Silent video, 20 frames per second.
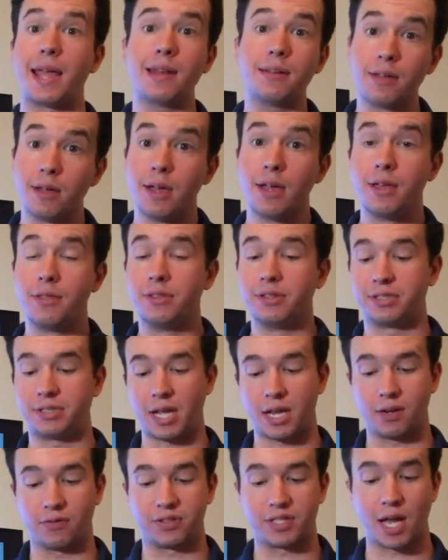and the
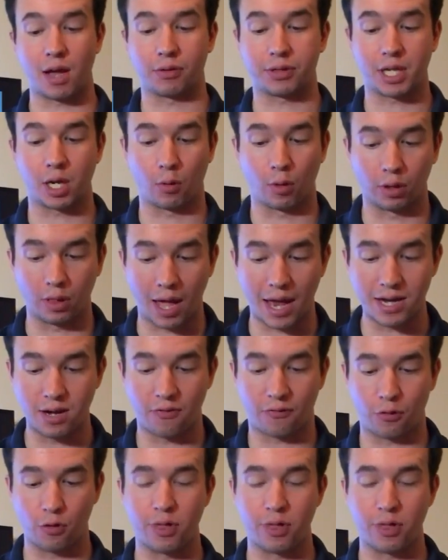state of South Carolina,